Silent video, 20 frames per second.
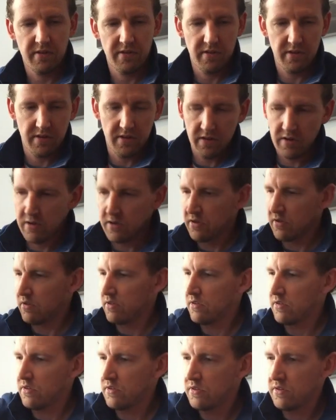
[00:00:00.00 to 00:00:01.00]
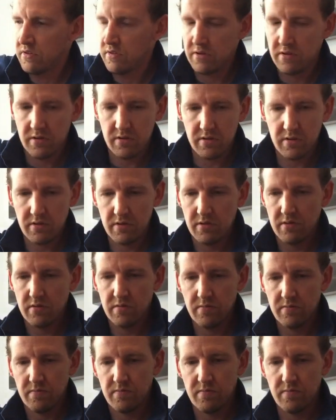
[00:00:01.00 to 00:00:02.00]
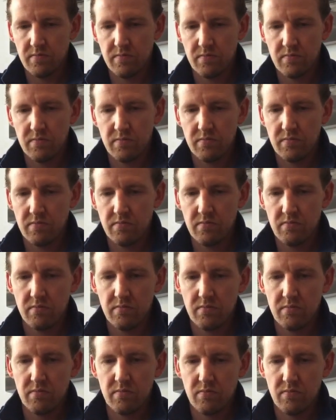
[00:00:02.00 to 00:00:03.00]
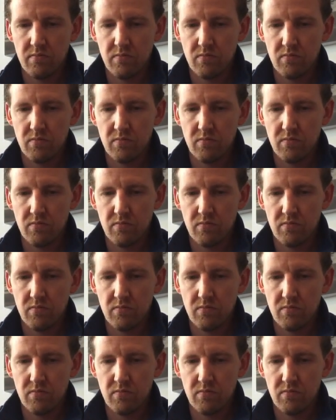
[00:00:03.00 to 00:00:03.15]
(no one is talking)